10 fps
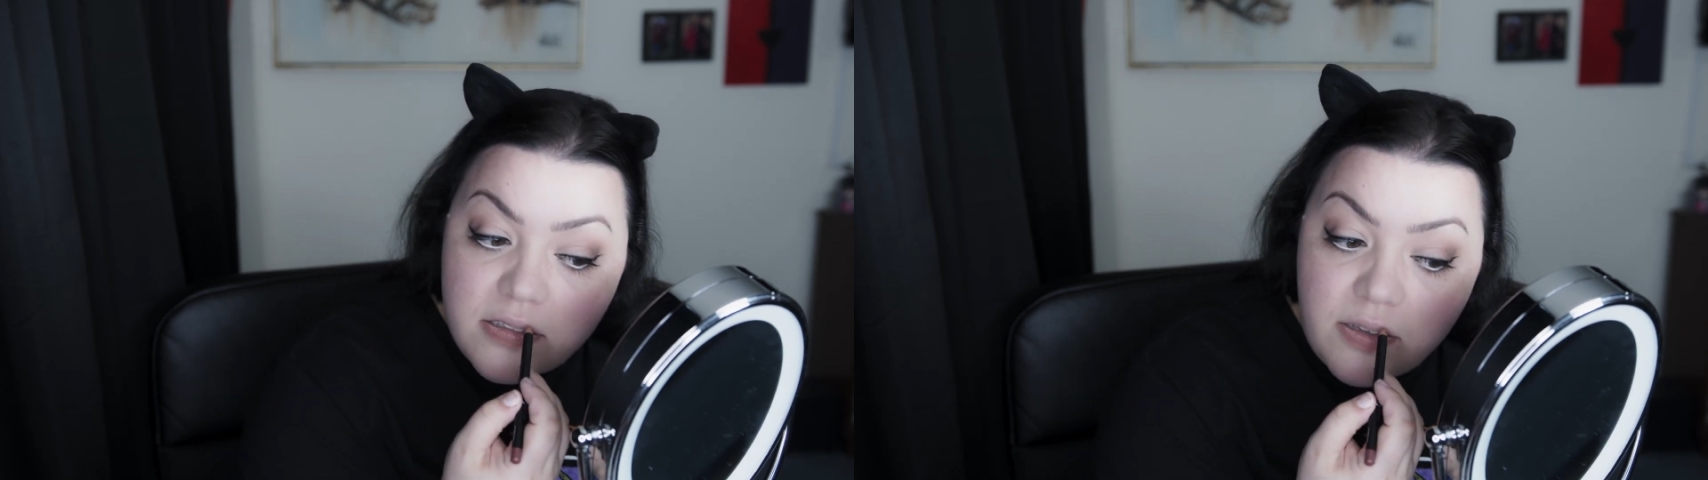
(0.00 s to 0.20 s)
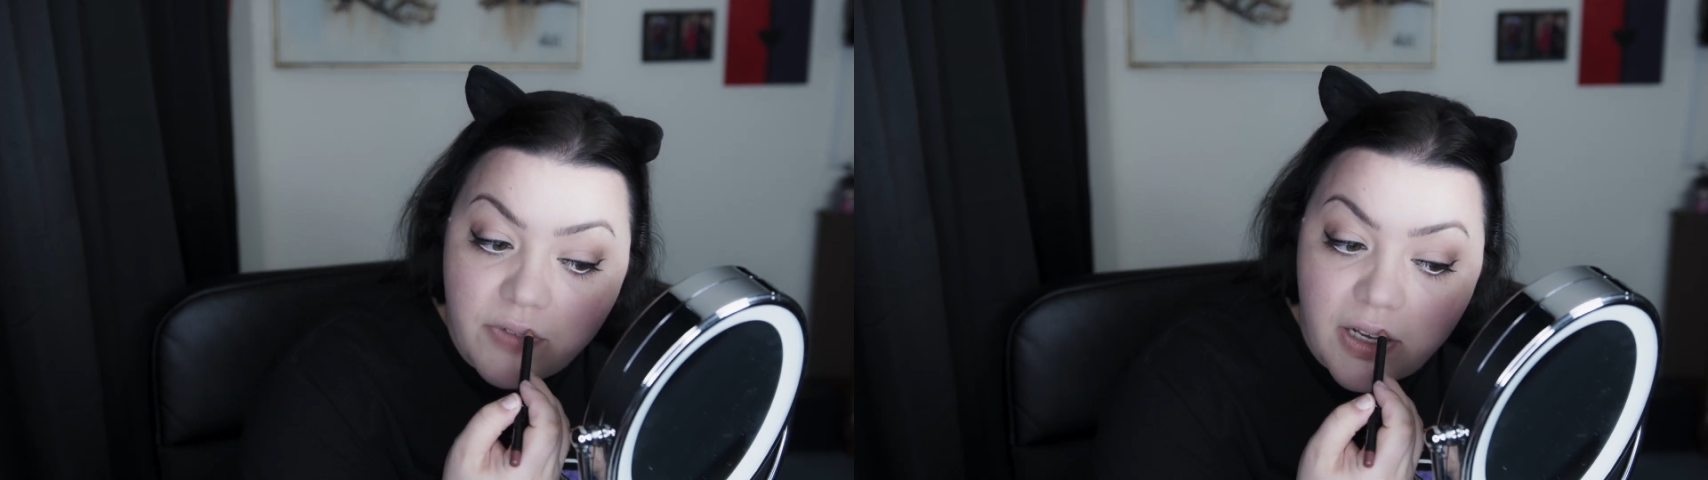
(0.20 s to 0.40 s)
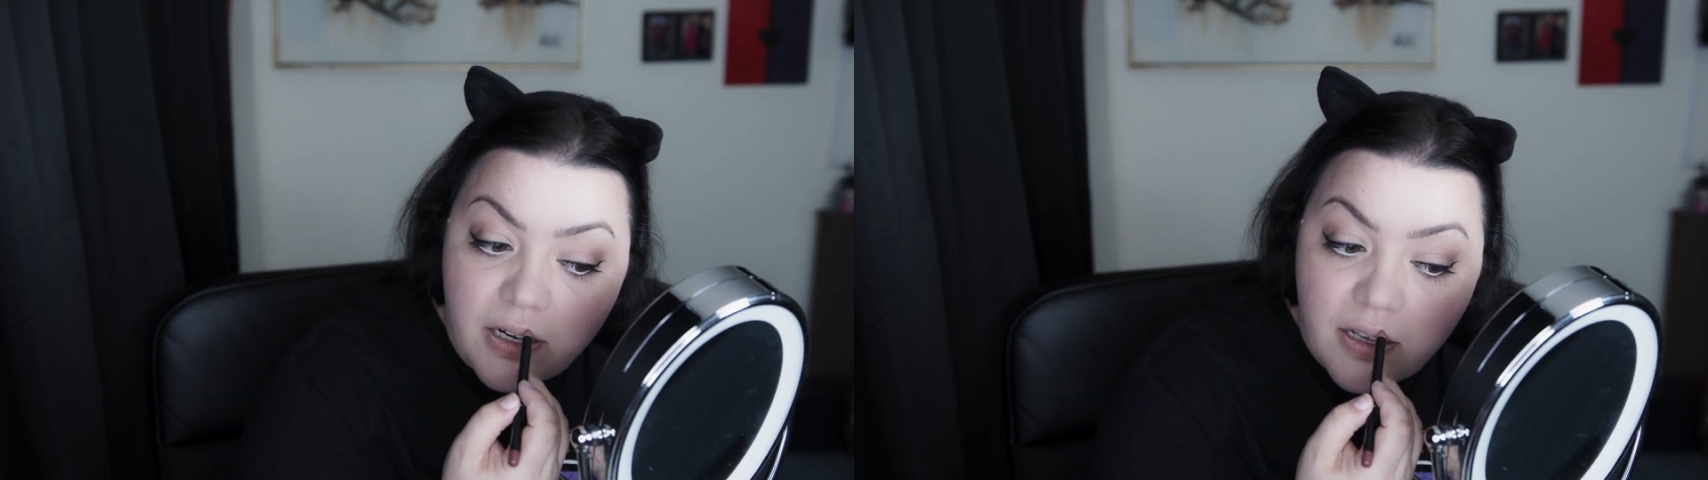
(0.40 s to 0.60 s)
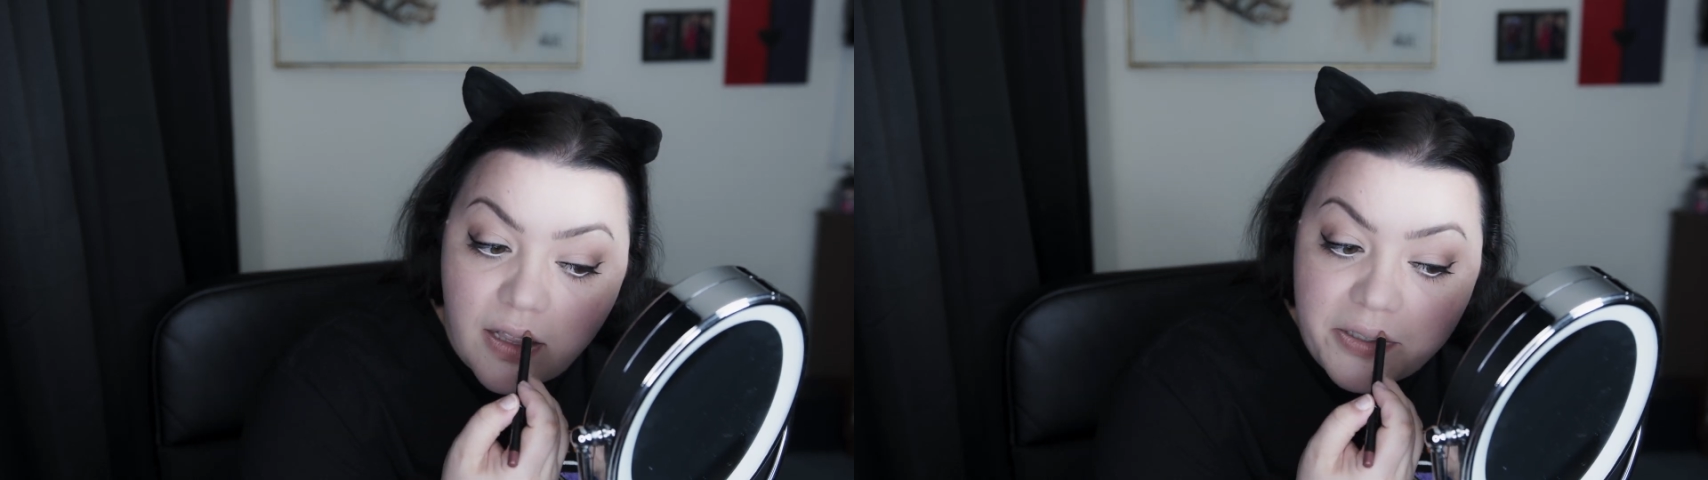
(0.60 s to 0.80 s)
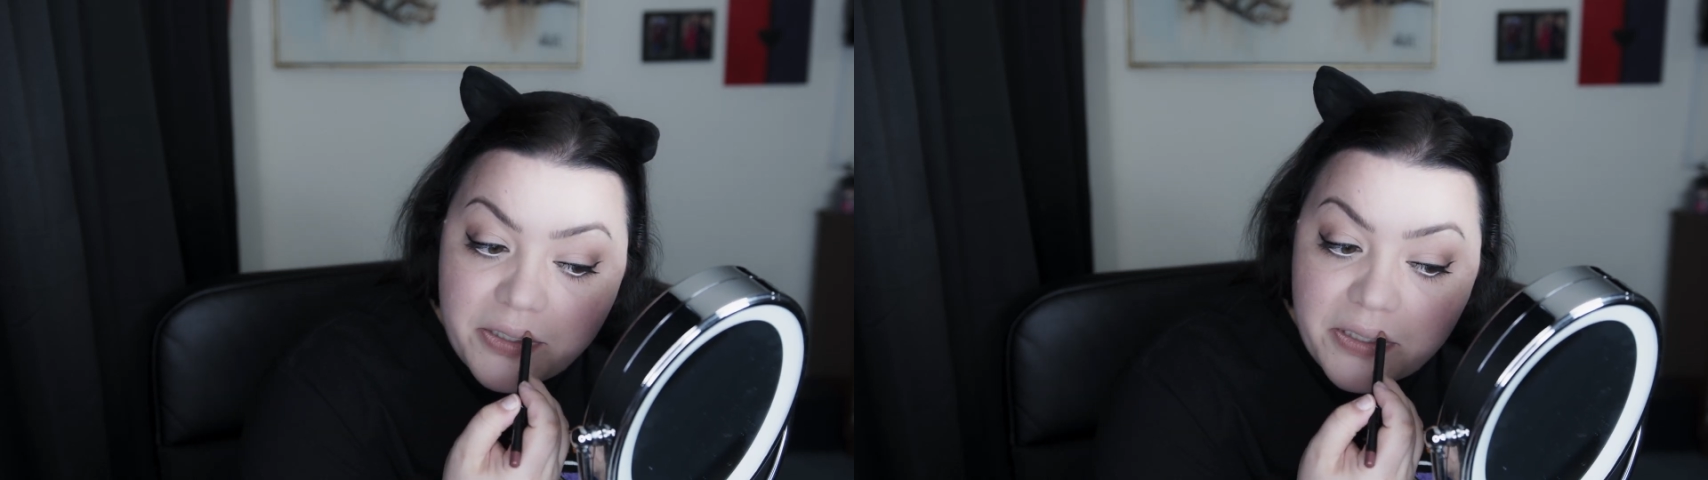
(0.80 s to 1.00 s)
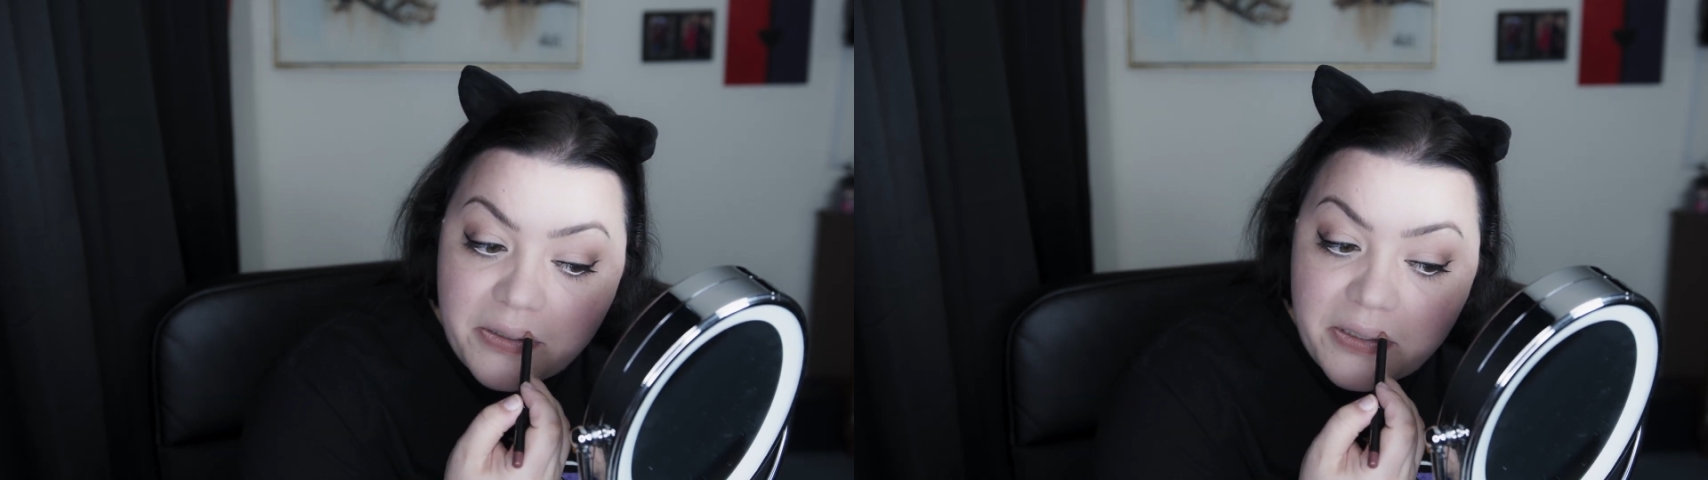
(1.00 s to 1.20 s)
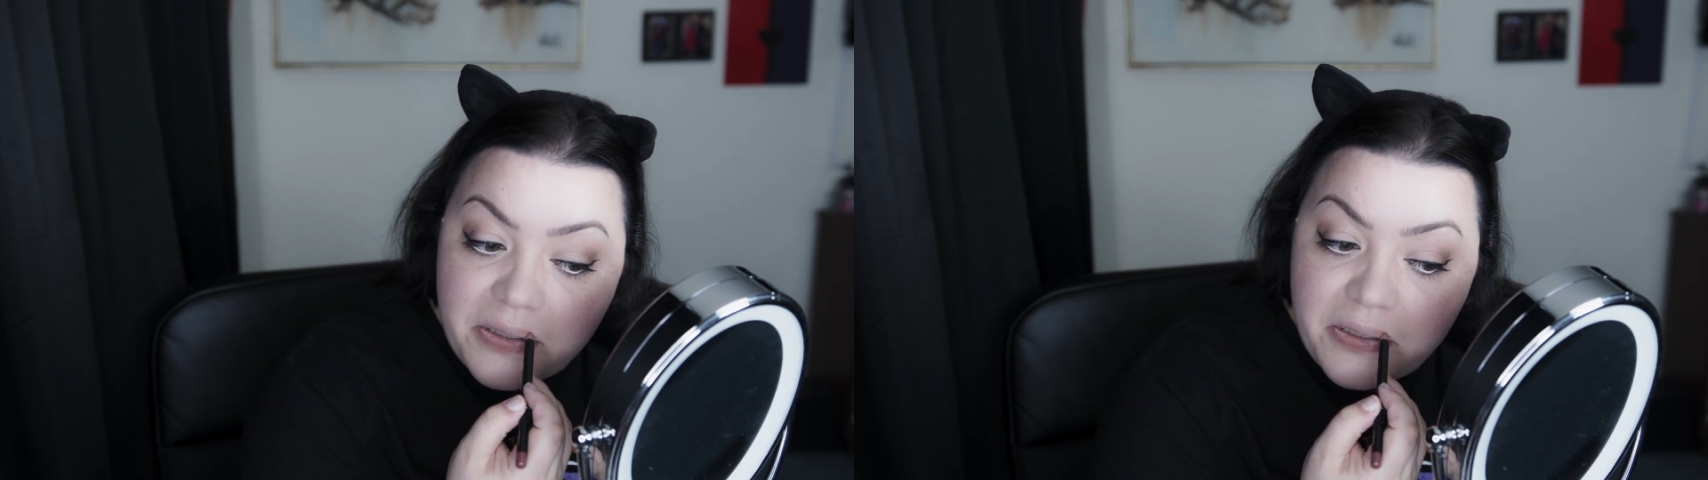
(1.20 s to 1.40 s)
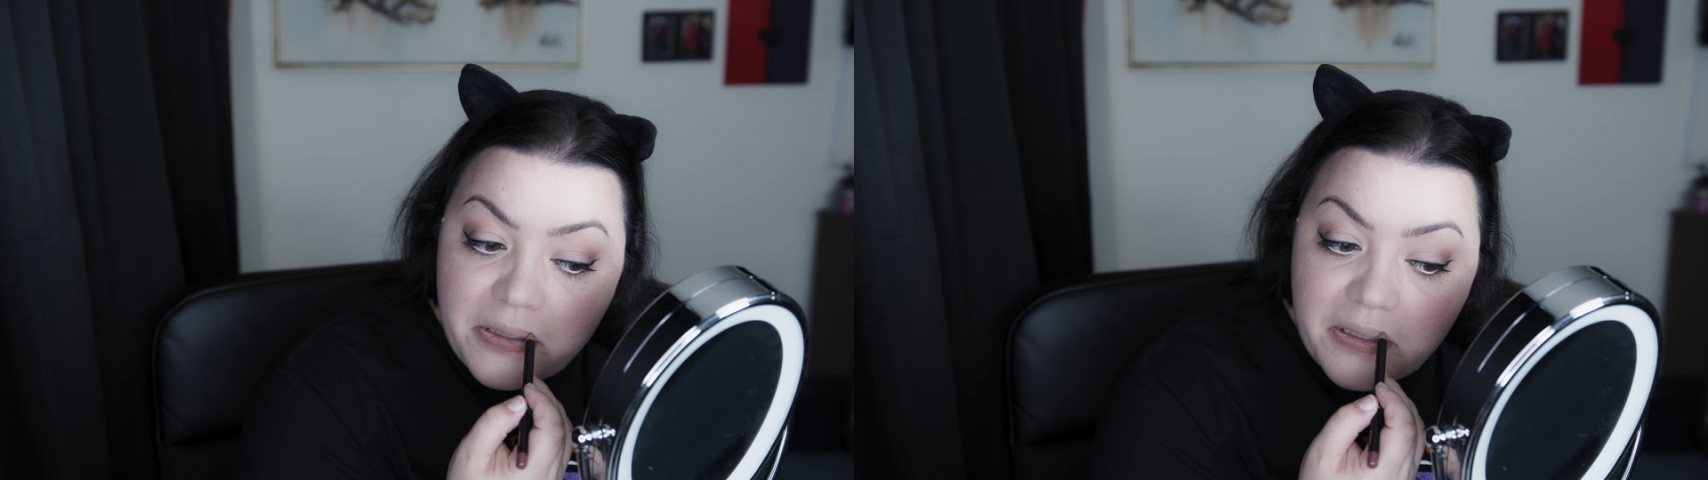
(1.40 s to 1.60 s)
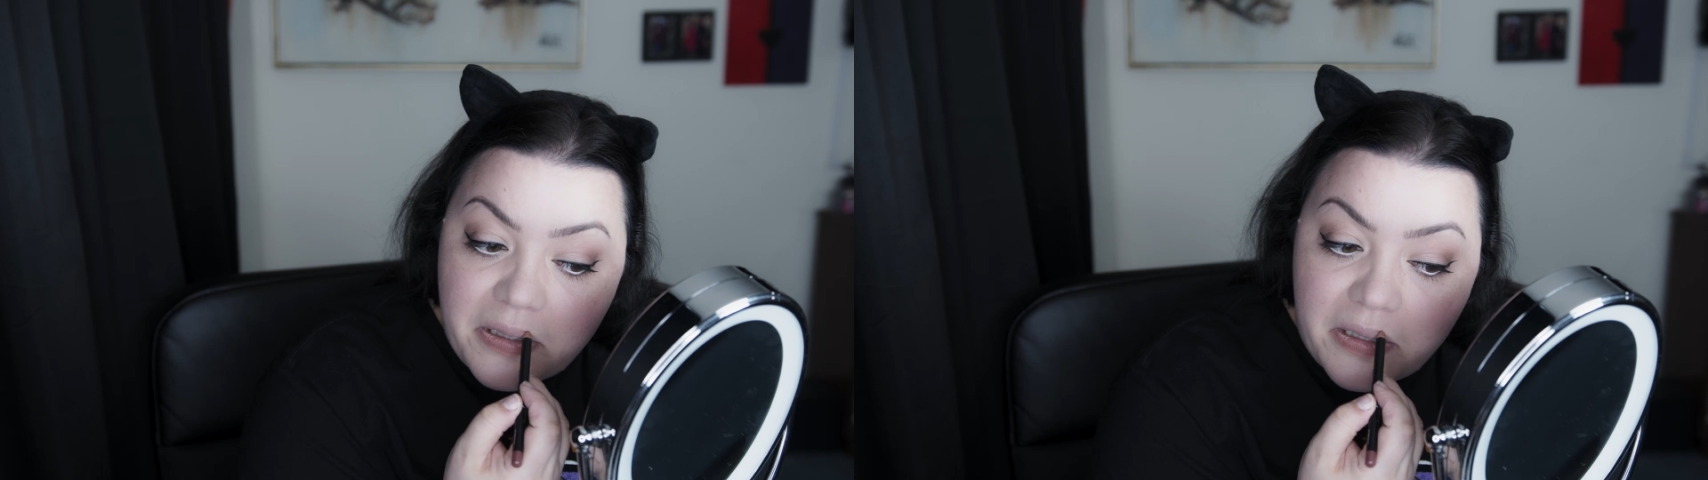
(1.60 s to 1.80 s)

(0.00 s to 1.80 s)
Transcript: some kind of color tone underneath.